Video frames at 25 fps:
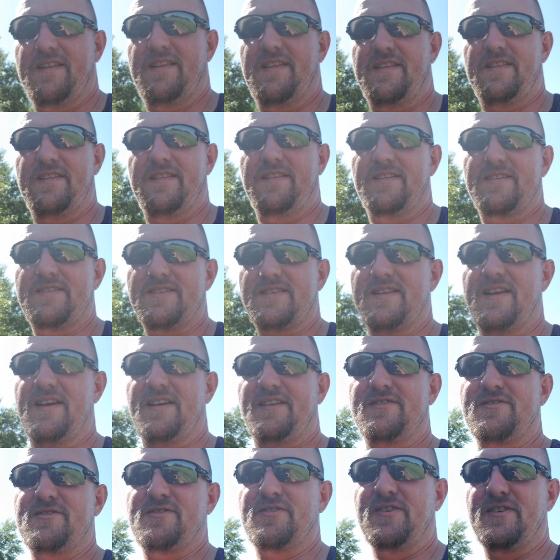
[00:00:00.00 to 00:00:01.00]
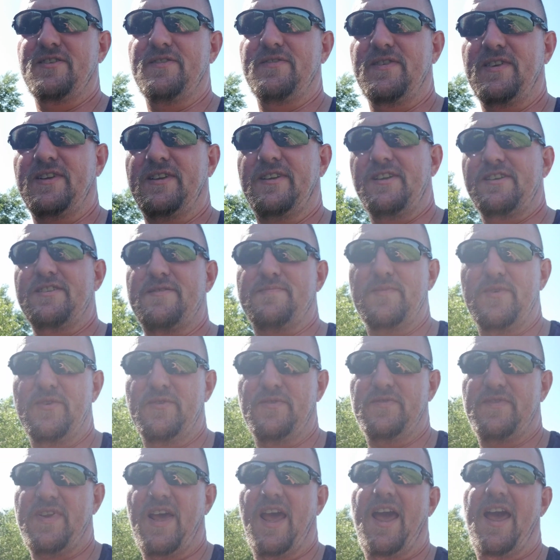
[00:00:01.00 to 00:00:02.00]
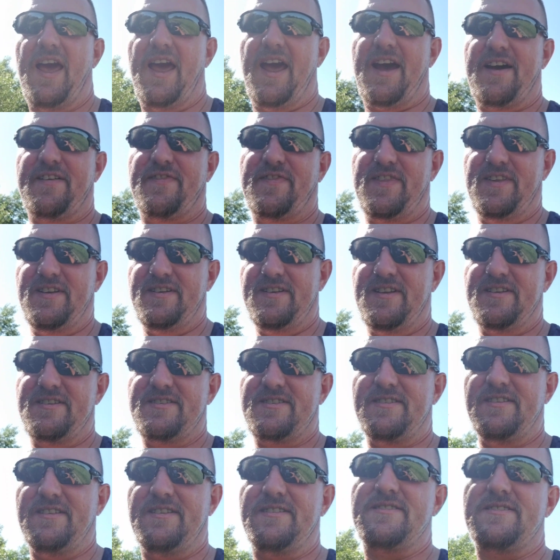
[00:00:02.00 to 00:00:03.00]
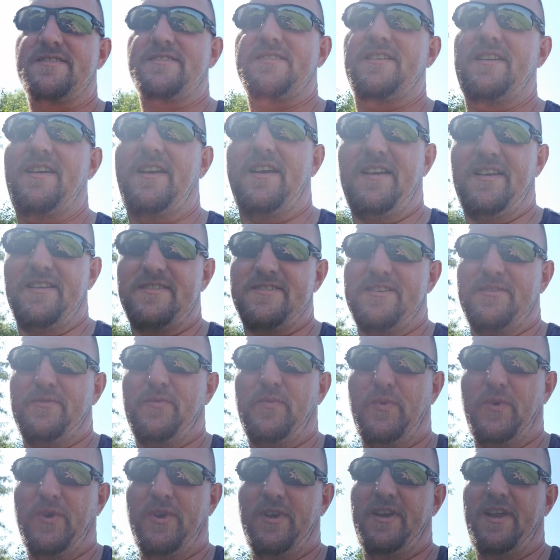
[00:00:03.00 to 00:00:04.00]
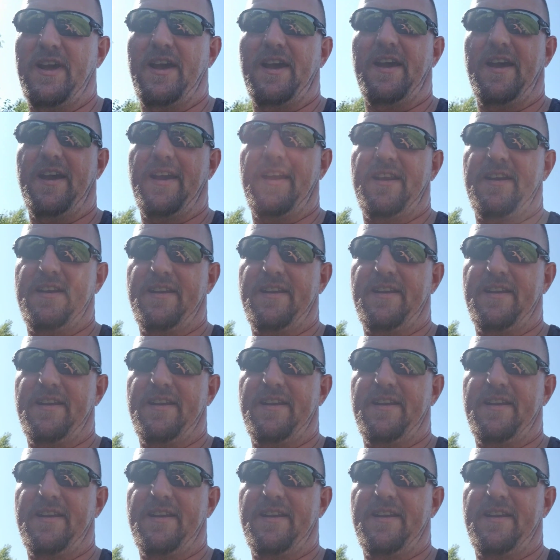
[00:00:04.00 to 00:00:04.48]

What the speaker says: this thing should have at least moved half the distance as it would at